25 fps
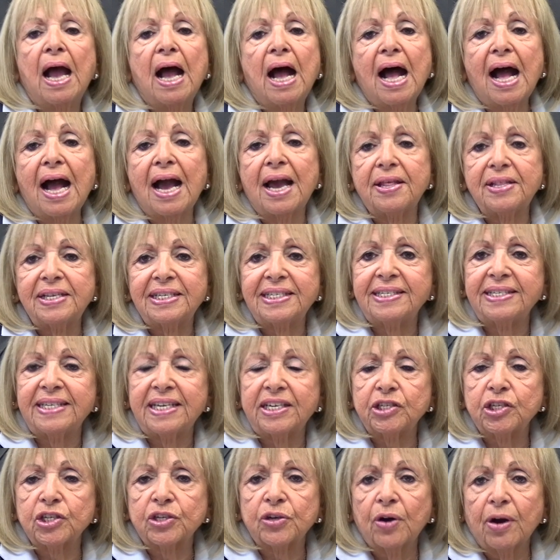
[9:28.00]
Hi, this is
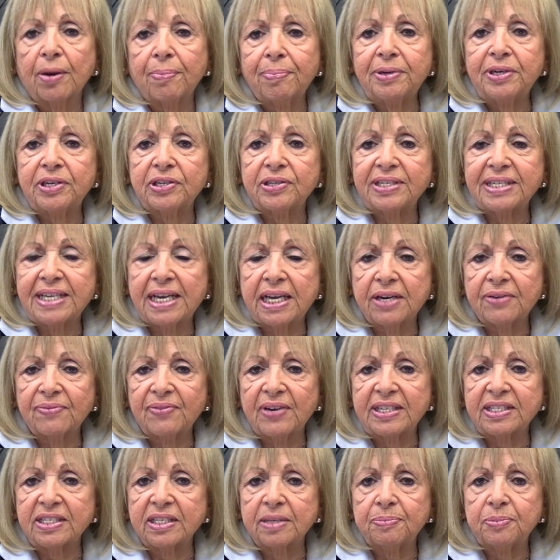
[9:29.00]
Angie Carpenter, Town of
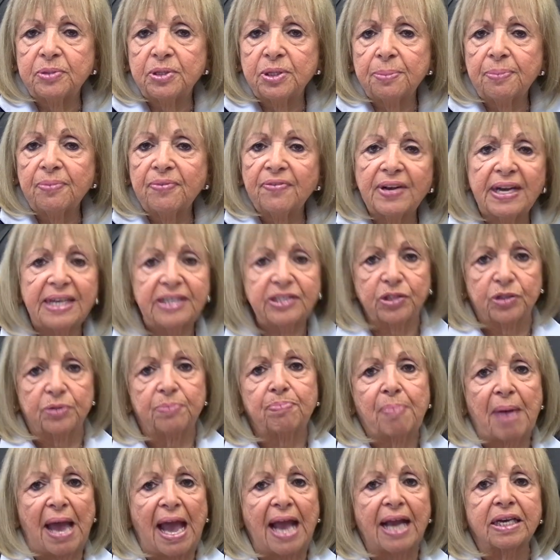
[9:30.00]
Islip Supervisor,
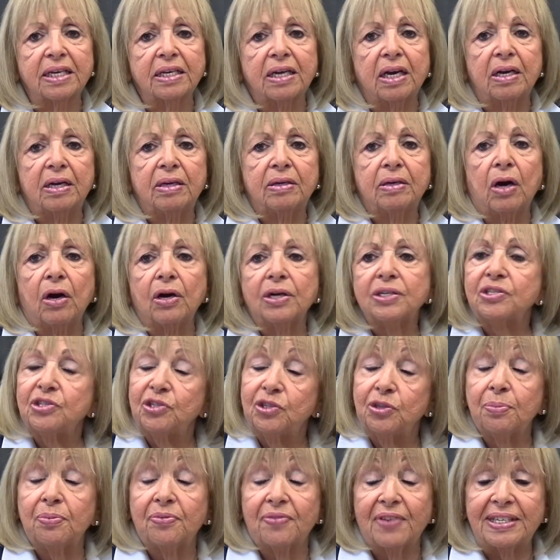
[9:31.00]
back on
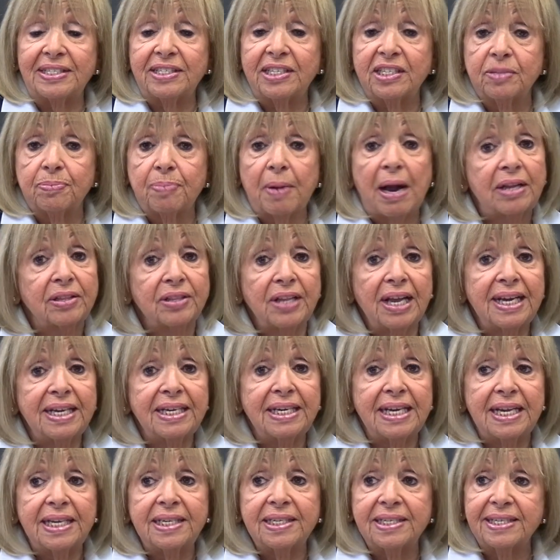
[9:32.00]
Supervisor Spotlight,
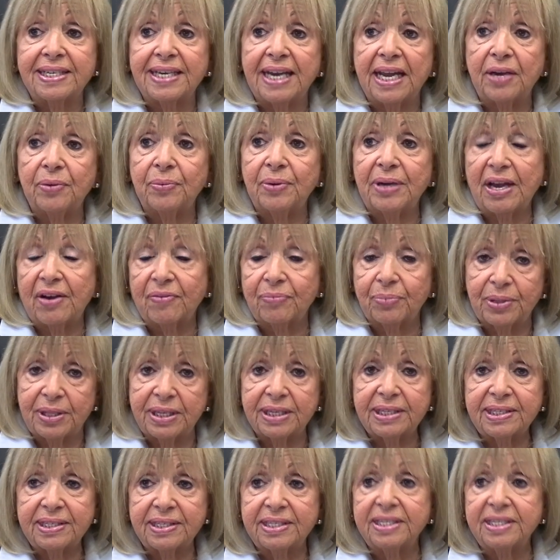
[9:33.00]
and today we have with us